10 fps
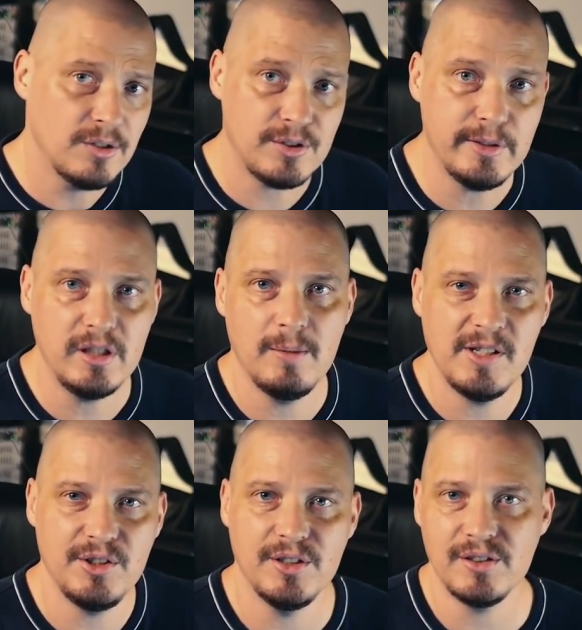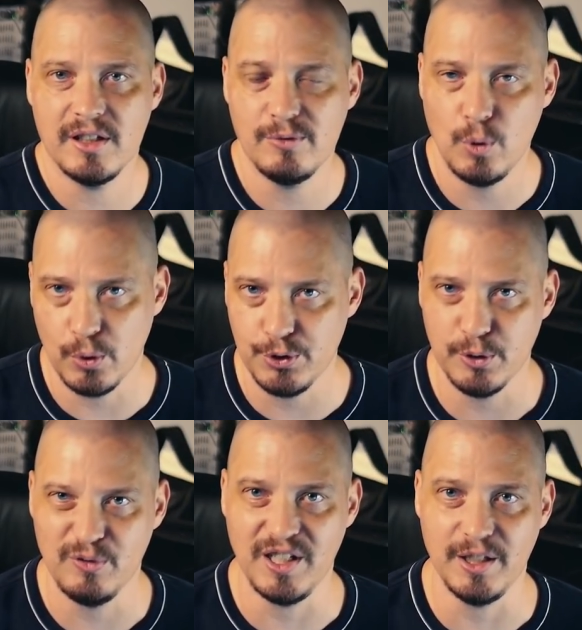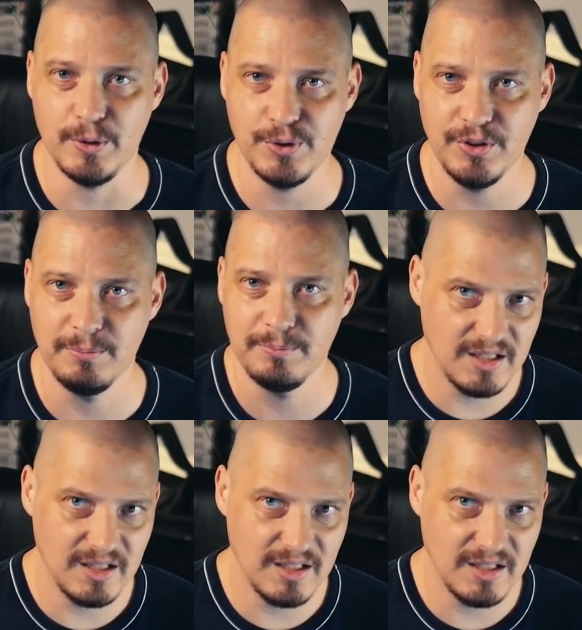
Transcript: still images and, of course, your videos.